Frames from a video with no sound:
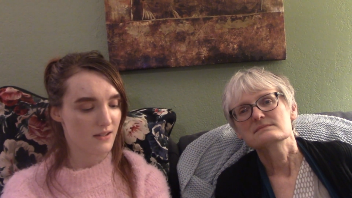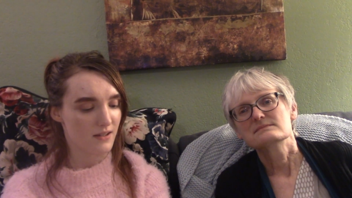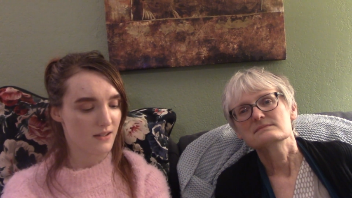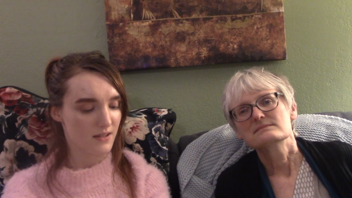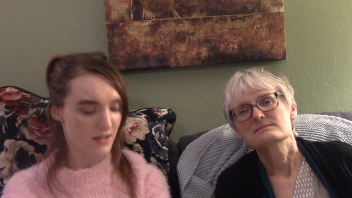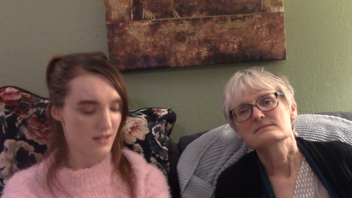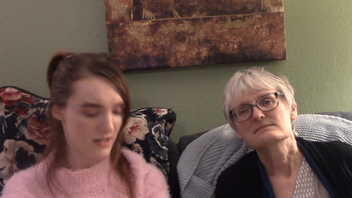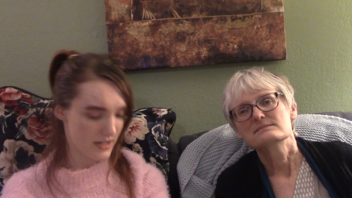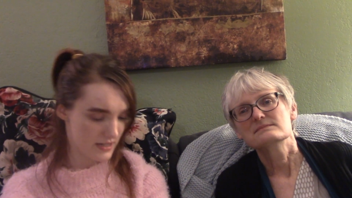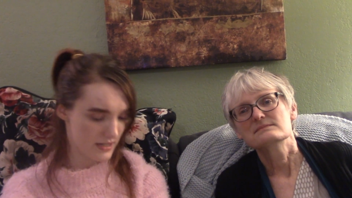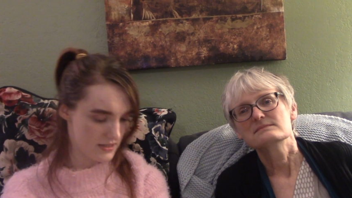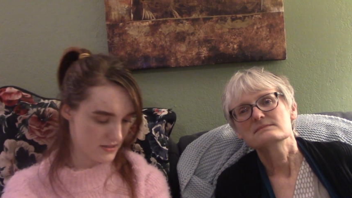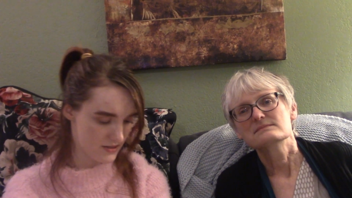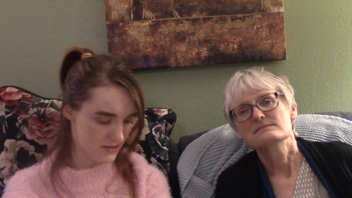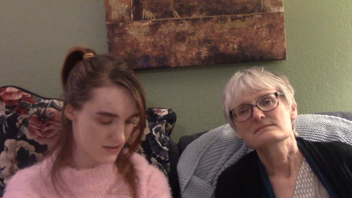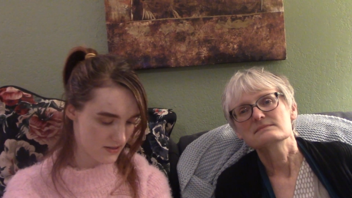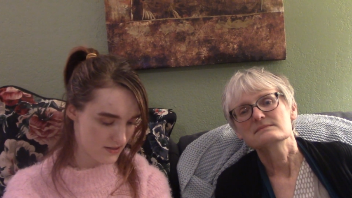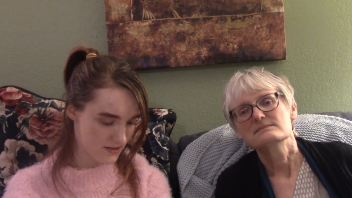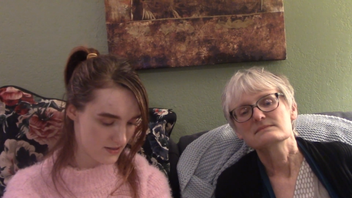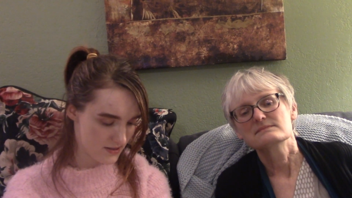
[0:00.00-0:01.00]
Speaker 1: And
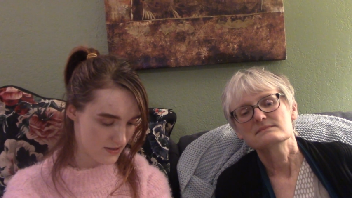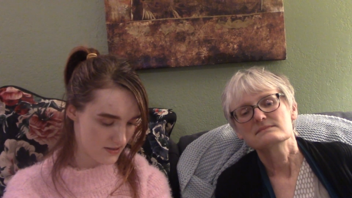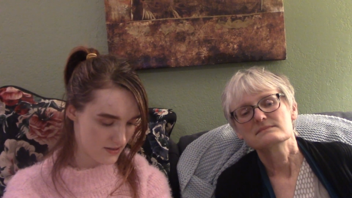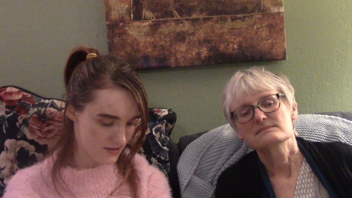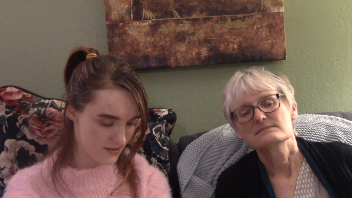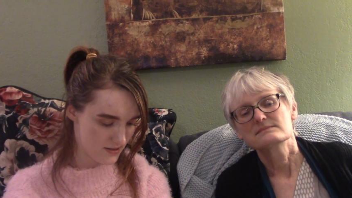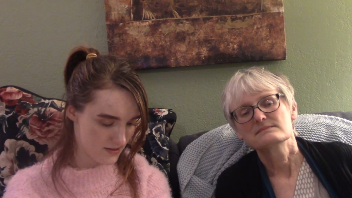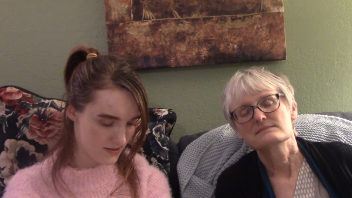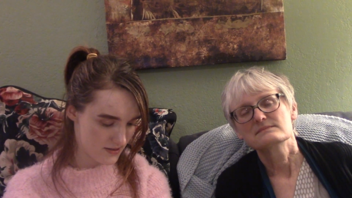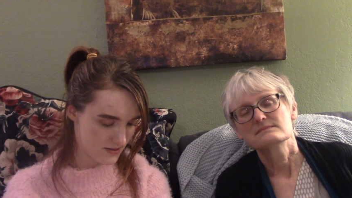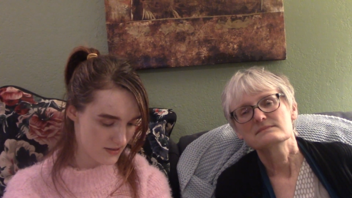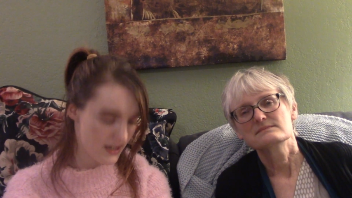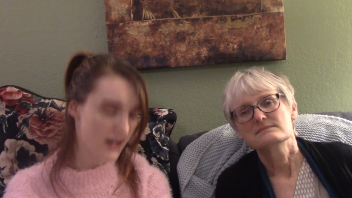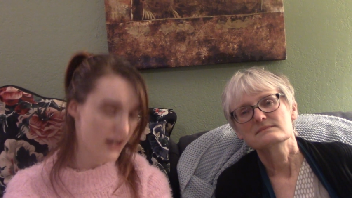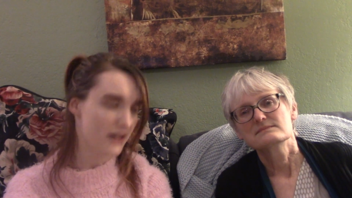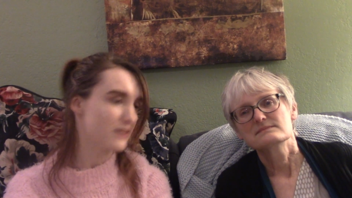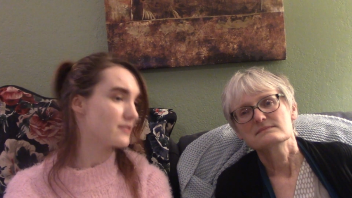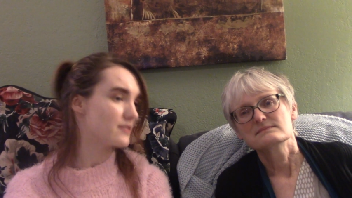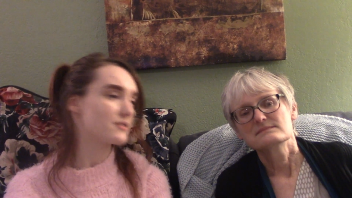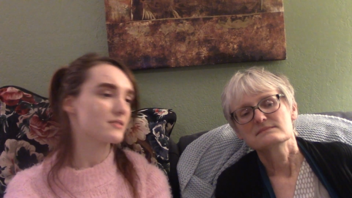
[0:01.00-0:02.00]

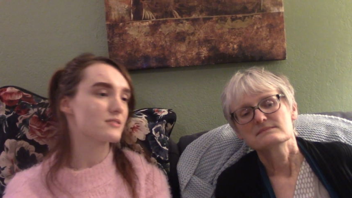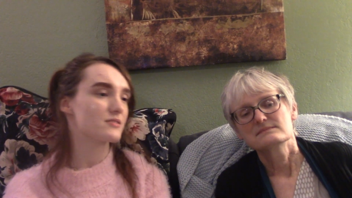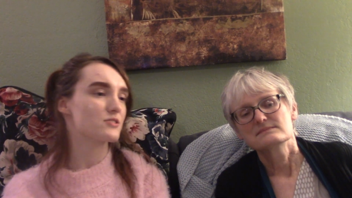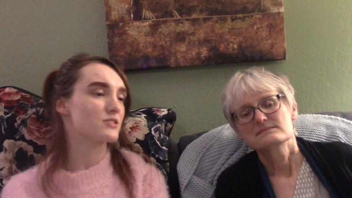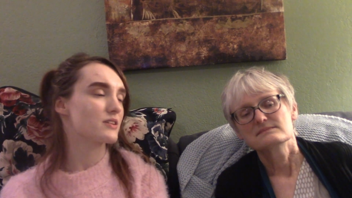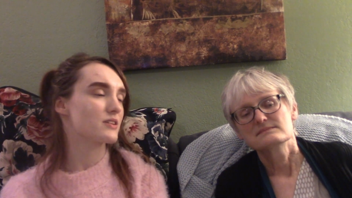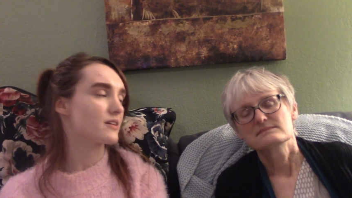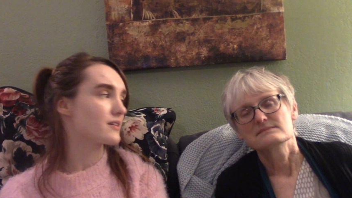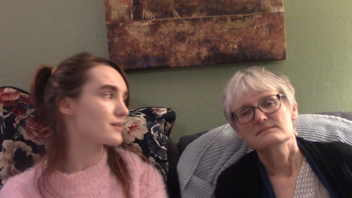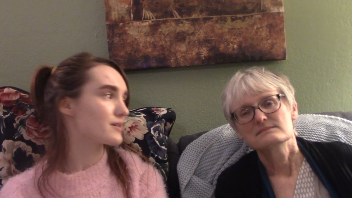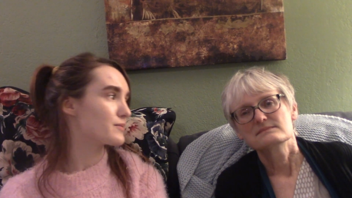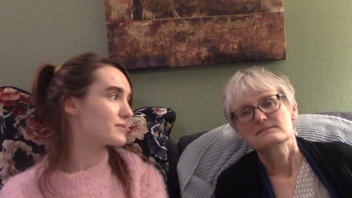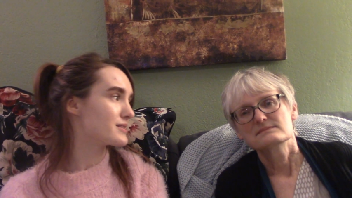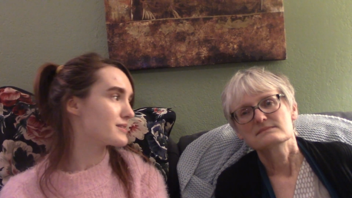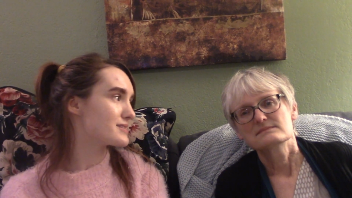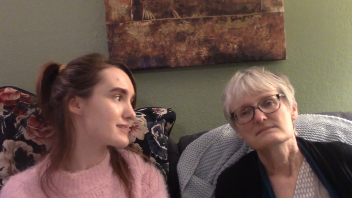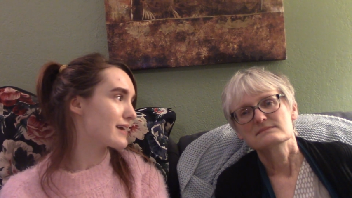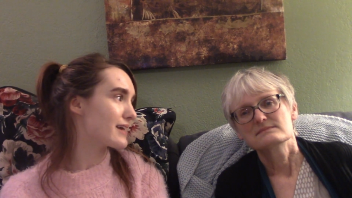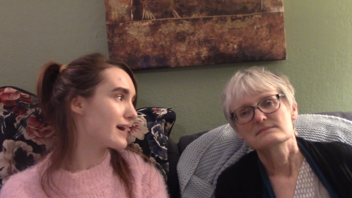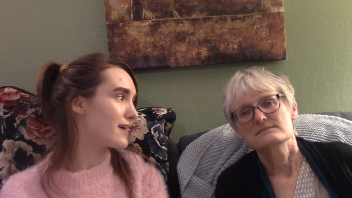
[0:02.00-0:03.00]
yeah, and there's just kicking him when
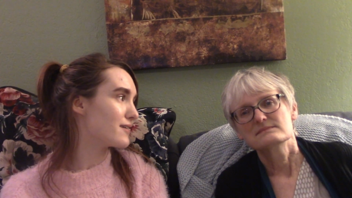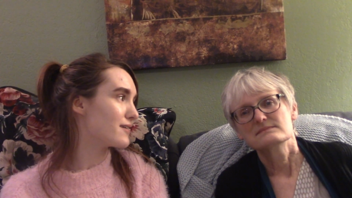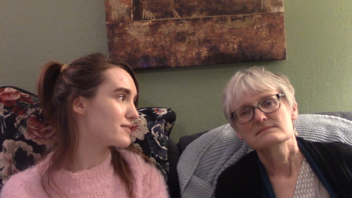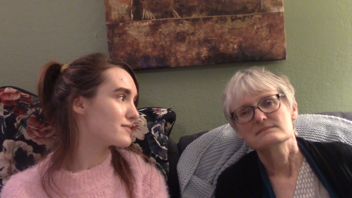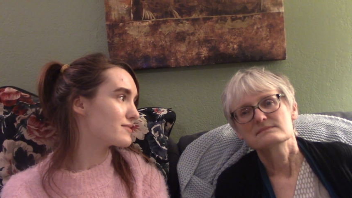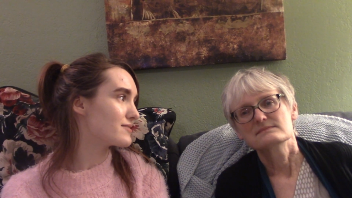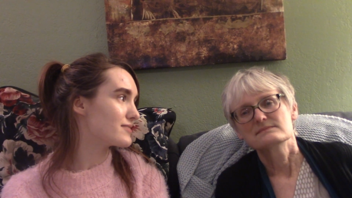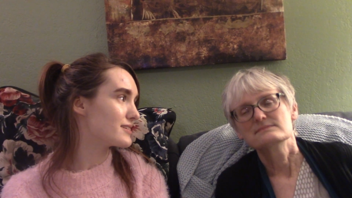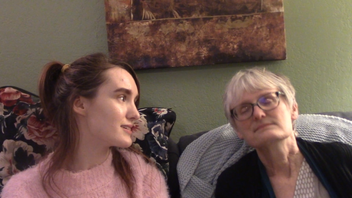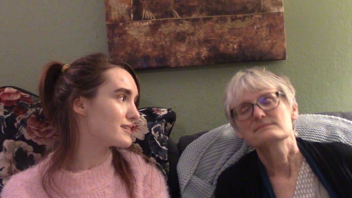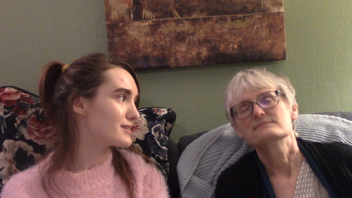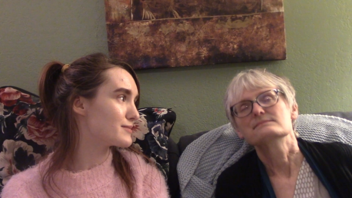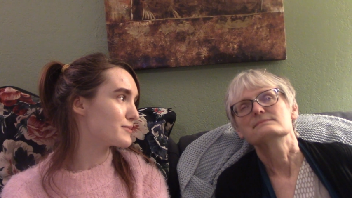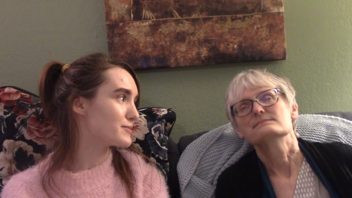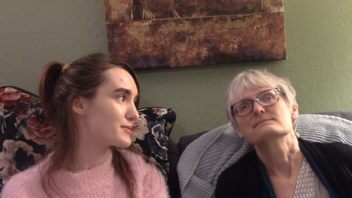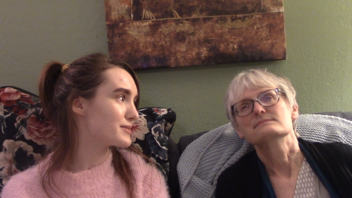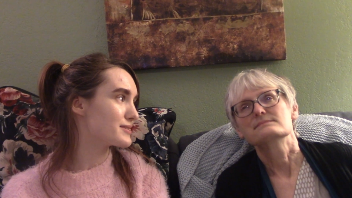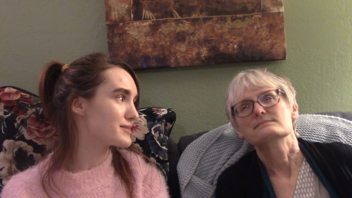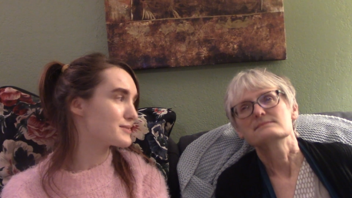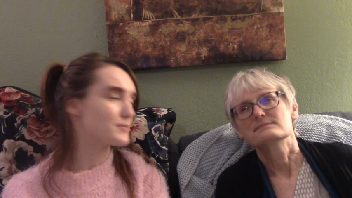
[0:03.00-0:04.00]
he's down, feeding him horse